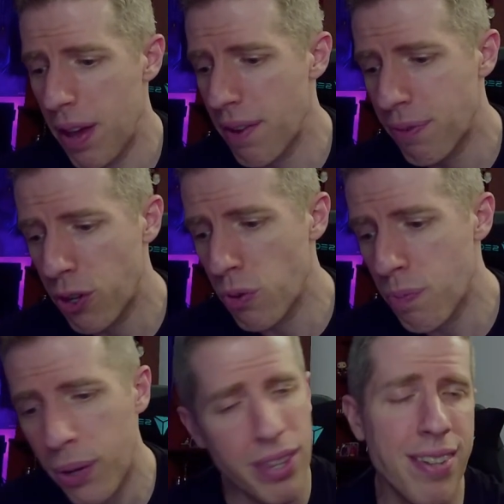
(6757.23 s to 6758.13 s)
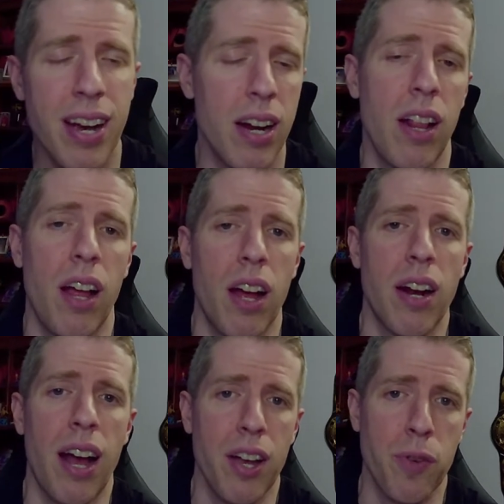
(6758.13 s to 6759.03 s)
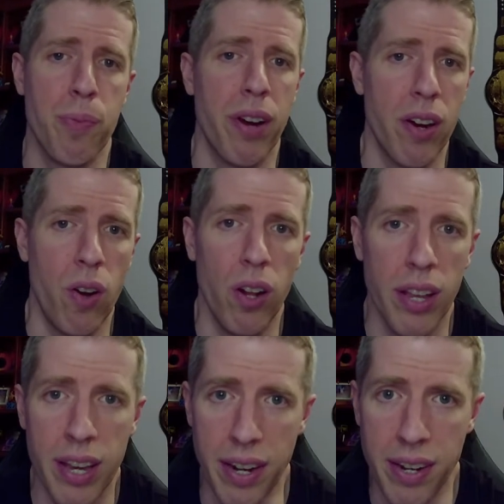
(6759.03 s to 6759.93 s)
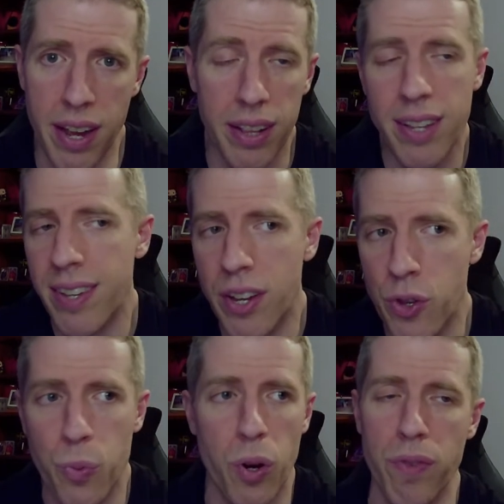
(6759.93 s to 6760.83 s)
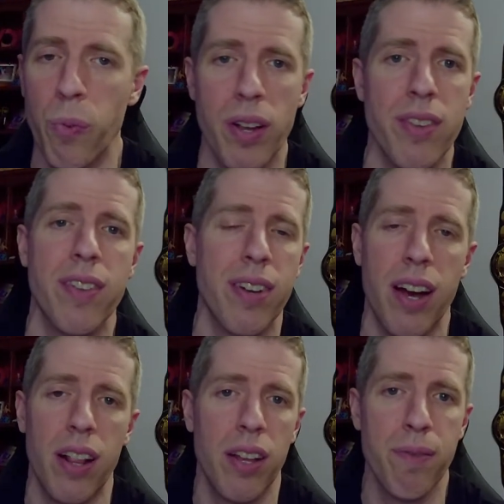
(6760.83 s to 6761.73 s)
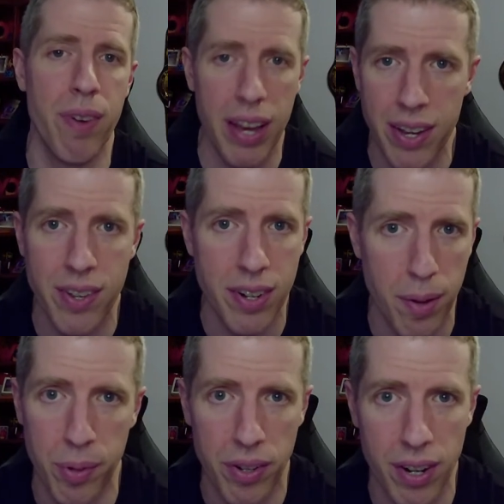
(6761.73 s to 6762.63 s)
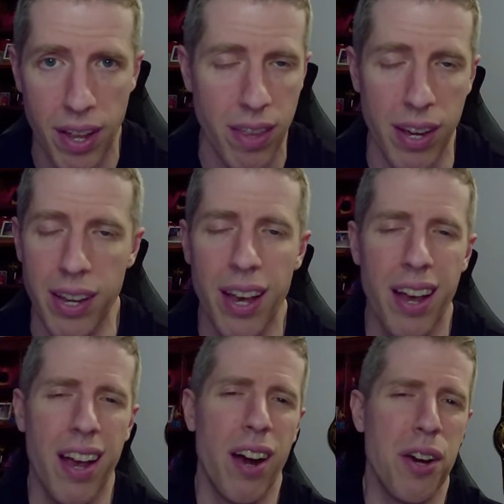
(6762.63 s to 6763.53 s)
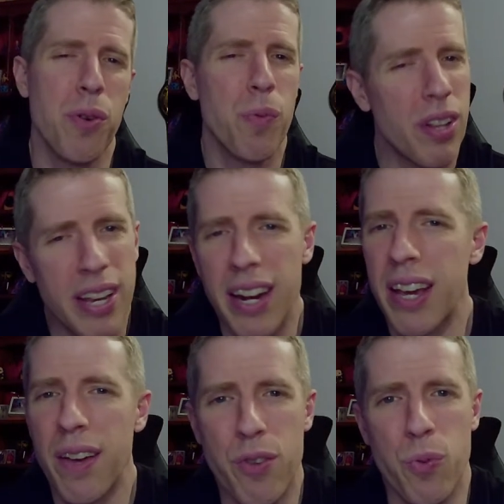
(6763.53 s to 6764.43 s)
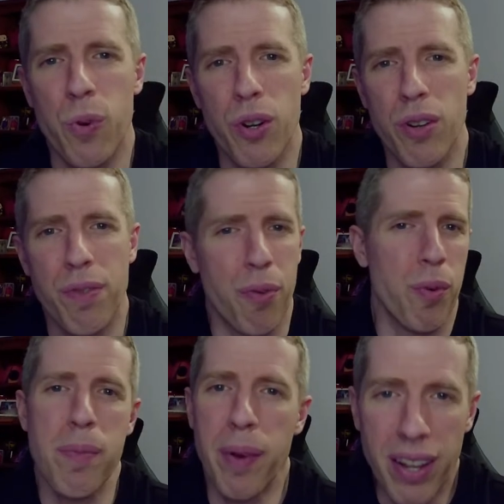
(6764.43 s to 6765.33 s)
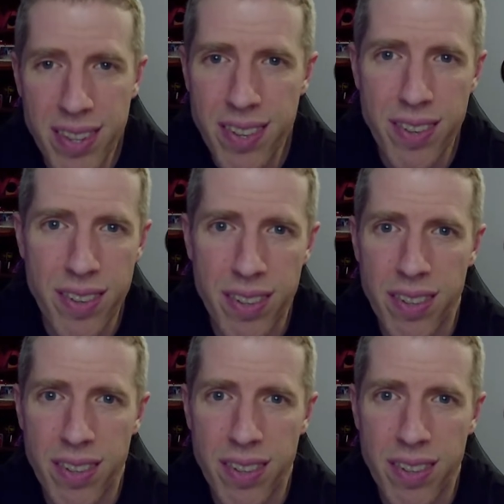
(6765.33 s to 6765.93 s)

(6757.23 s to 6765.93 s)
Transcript: If you put the title on Ospreay it all in, let's say Swerve wins the title in Vegas at Double or Nothing. Are you really going to give Swerve three months?